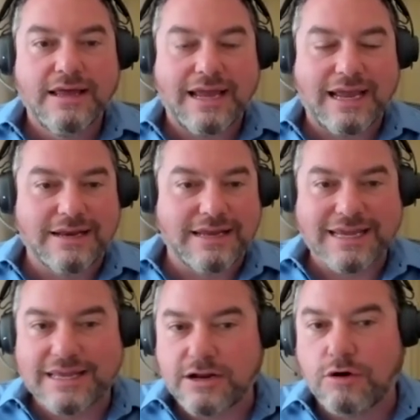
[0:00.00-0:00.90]
And
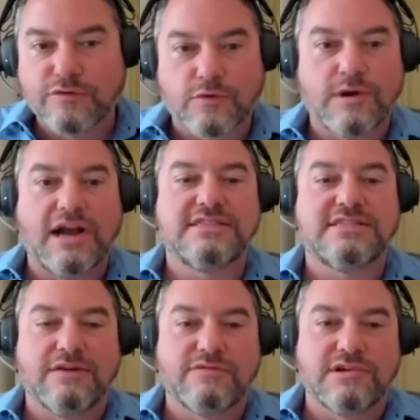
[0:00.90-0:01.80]
it overrides
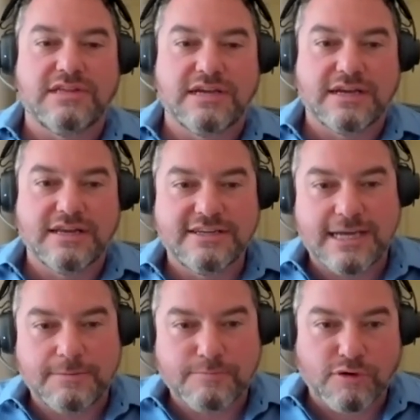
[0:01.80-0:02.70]
everything. It is
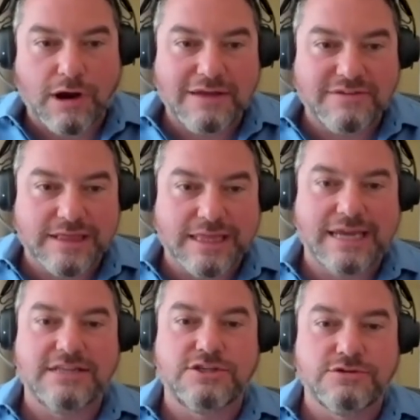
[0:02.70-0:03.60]
a private
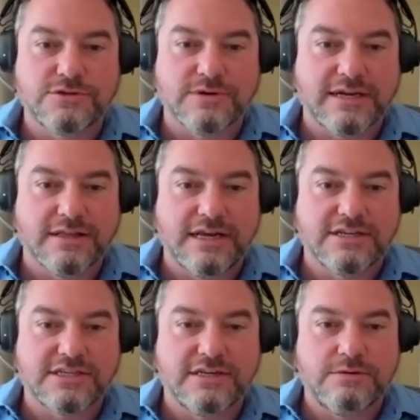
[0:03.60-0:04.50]
land use
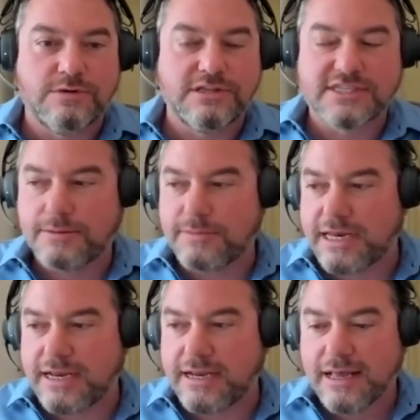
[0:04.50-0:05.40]
regulation. And when
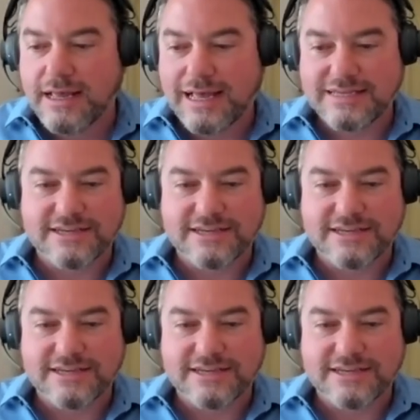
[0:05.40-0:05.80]
somebody has